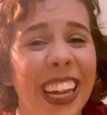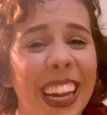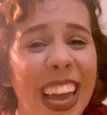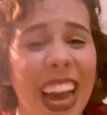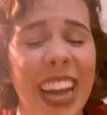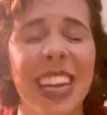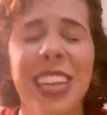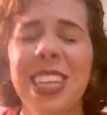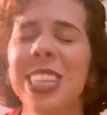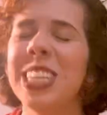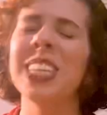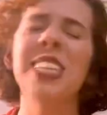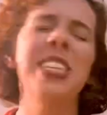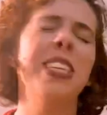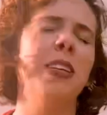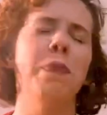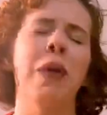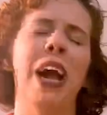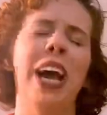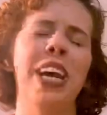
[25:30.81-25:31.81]
I can just
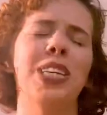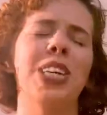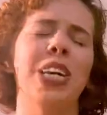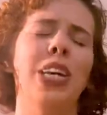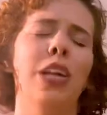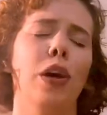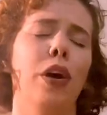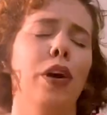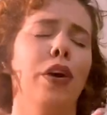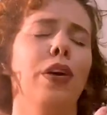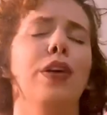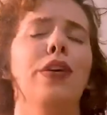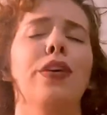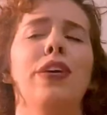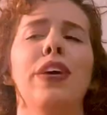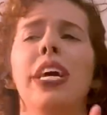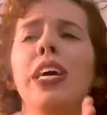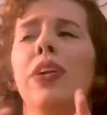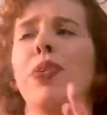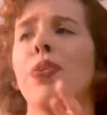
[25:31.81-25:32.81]
imagine her
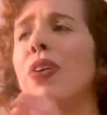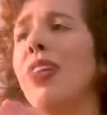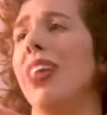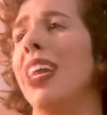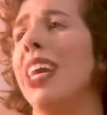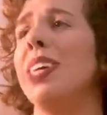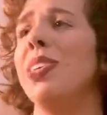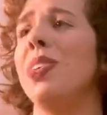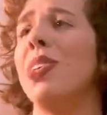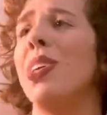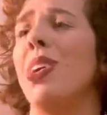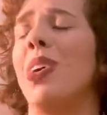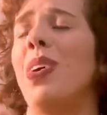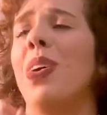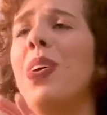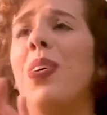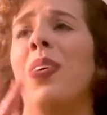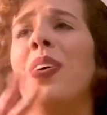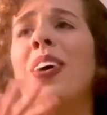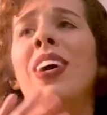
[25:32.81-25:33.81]
and
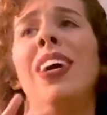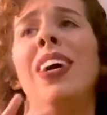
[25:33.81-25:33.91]
Orlando